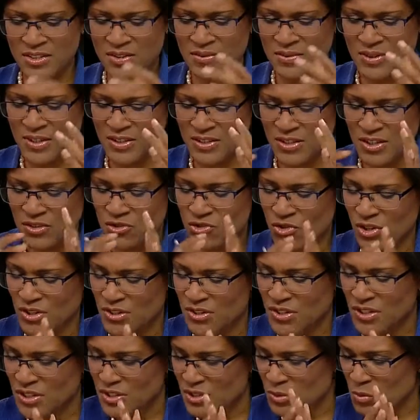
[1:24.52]
it's
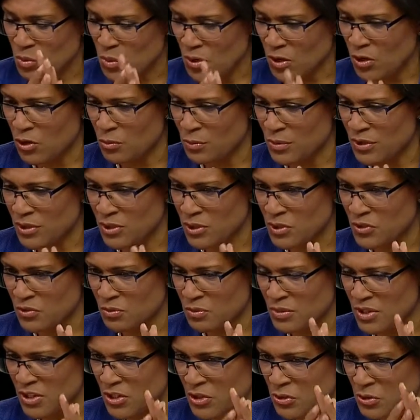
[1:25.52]
interesting as well, because
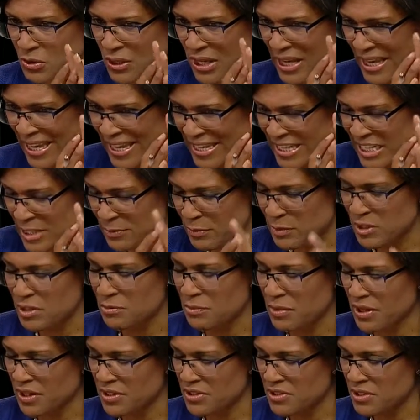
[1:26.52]
from the UK's
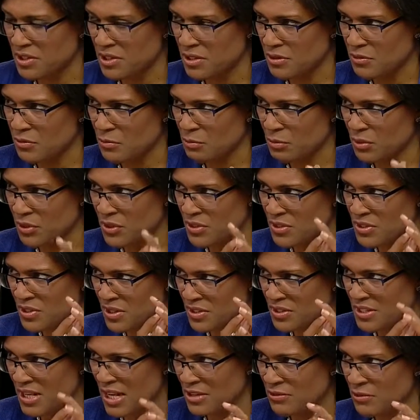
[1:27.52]
perspective, Britain
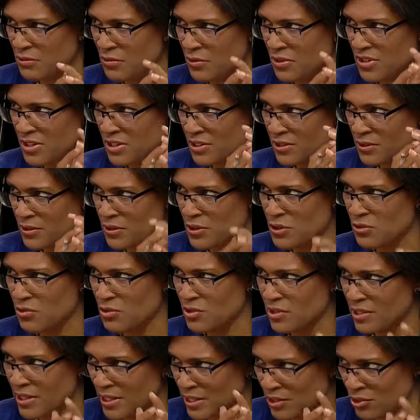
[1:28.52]
does have a very close
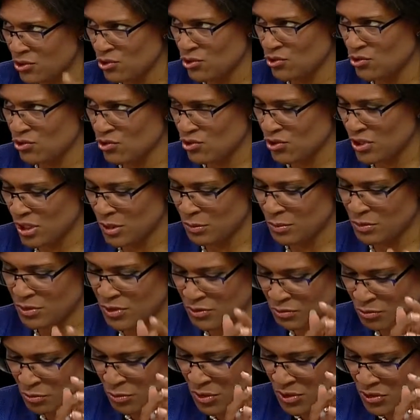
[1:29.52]
relationship
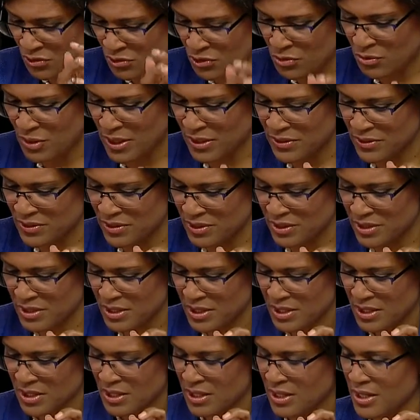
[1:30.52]
with Rwanda
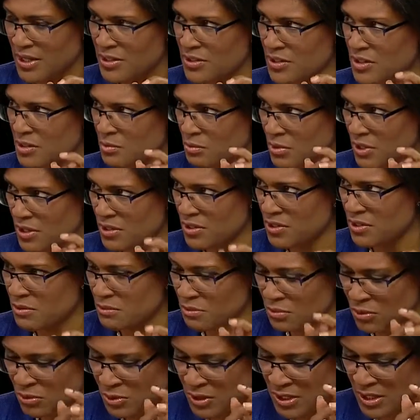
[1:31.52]
and its
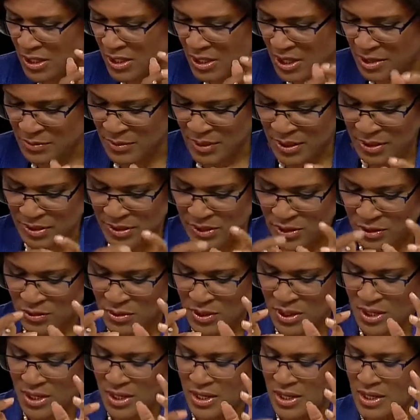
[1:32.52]
president, Paul Kagame. So
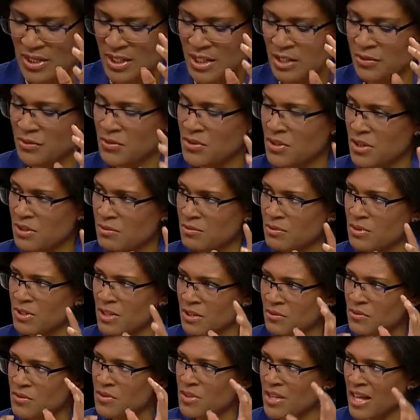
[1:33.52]
given
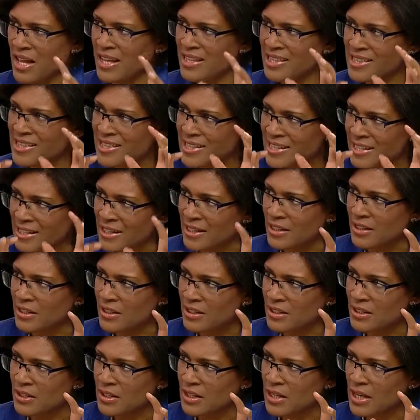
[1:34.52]
that
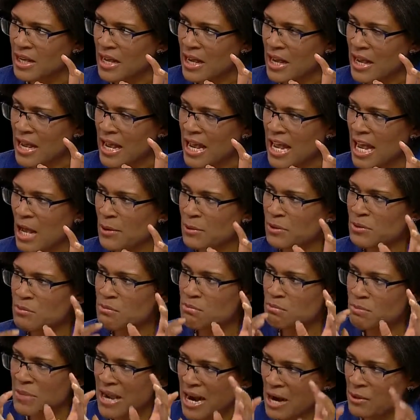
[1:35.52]
link, how
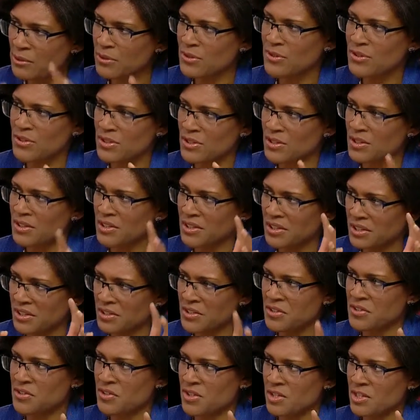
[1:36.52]
embarrassing
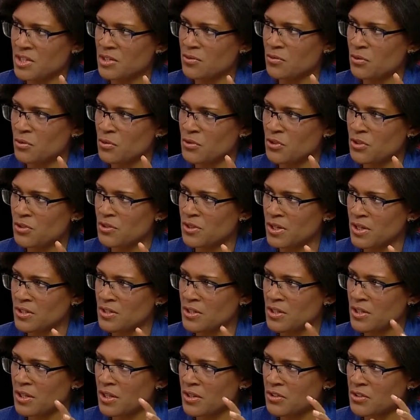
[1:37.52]
is this for the
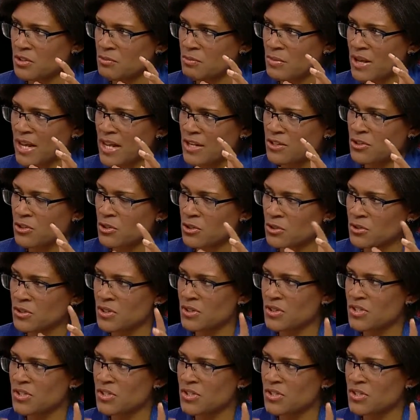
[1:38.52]
United Kingdom, and could it